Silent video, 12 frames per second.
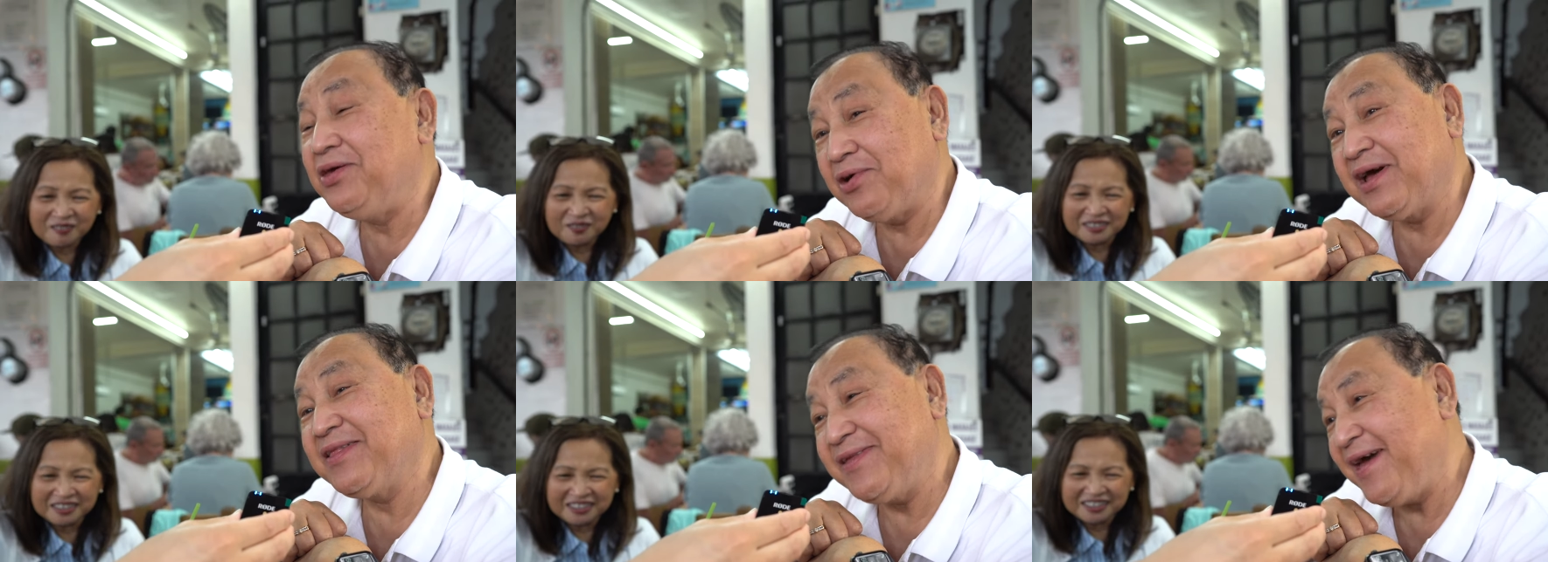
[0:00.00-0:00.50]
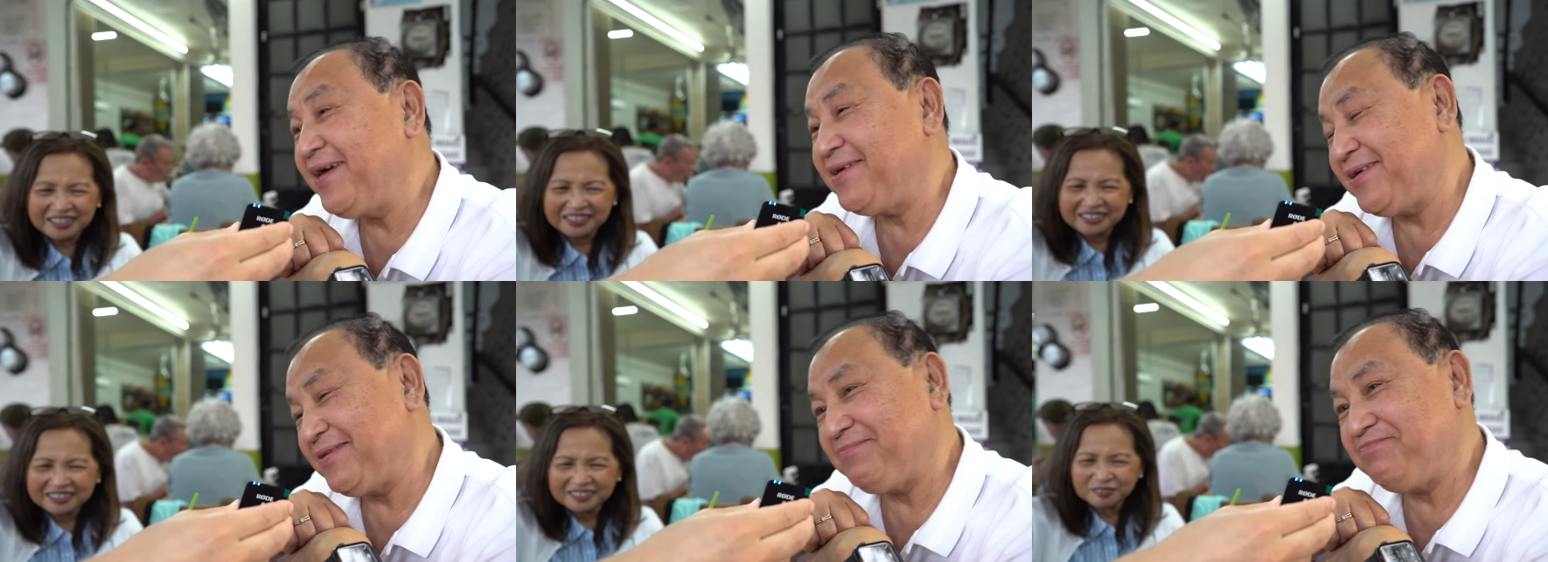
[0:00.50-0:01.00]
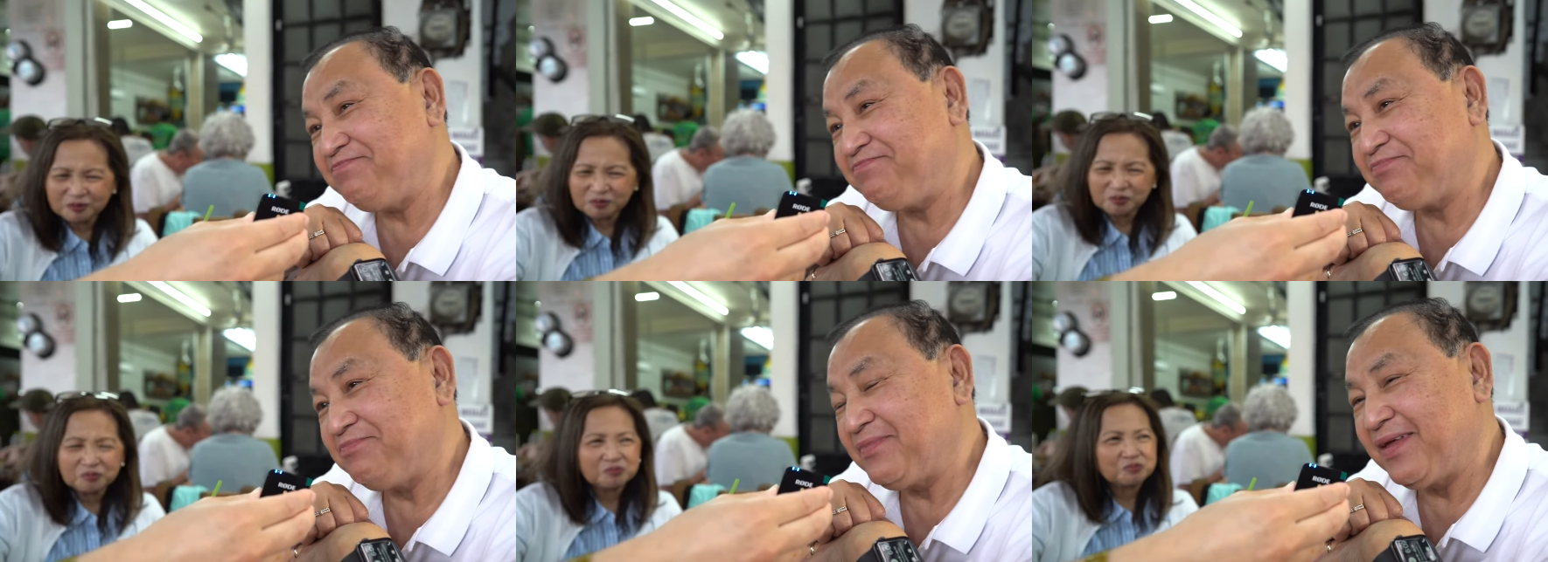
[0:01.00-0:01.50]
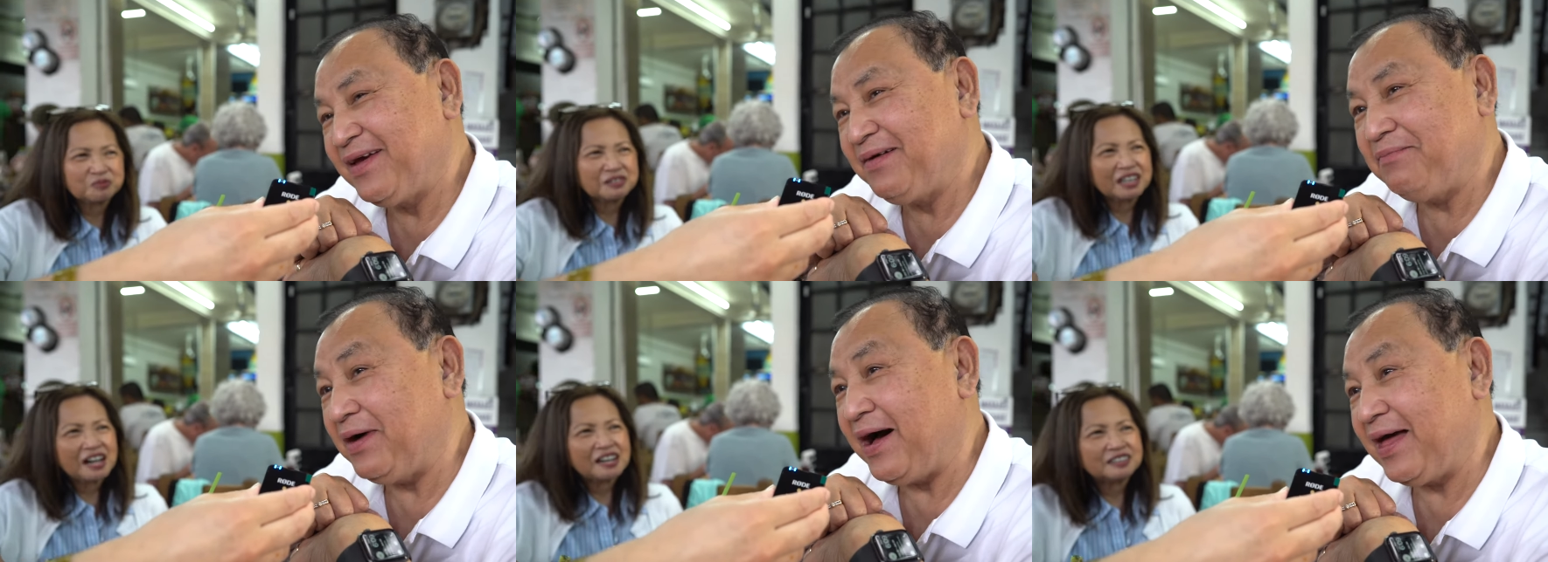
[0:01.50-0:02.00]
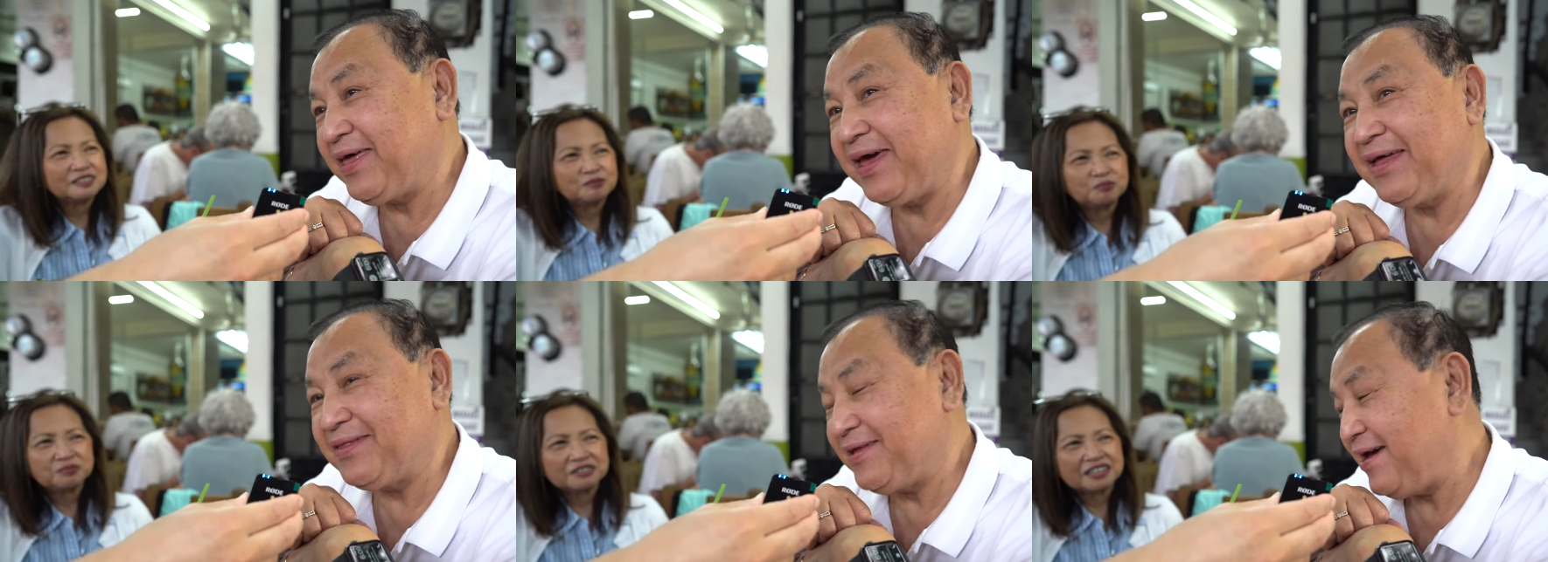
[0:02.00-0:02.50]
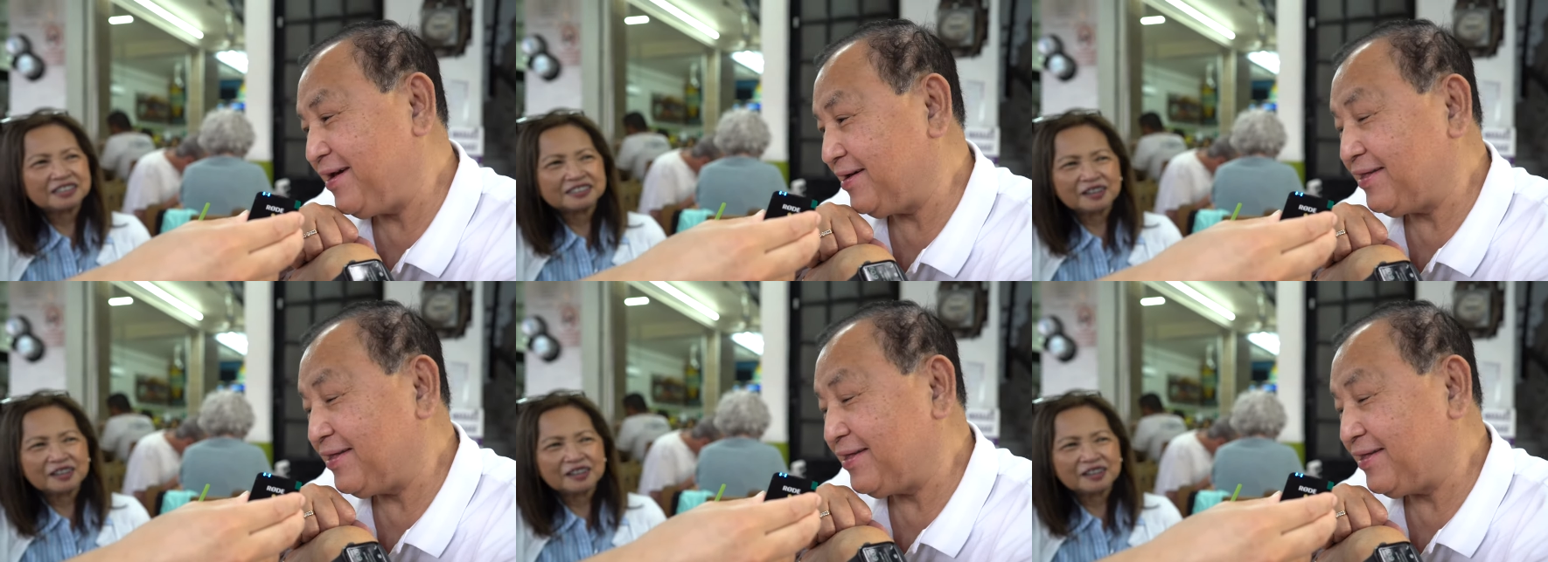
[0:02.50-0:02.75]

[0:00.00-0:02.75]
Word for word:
Speaker 1: You can take it. I can't take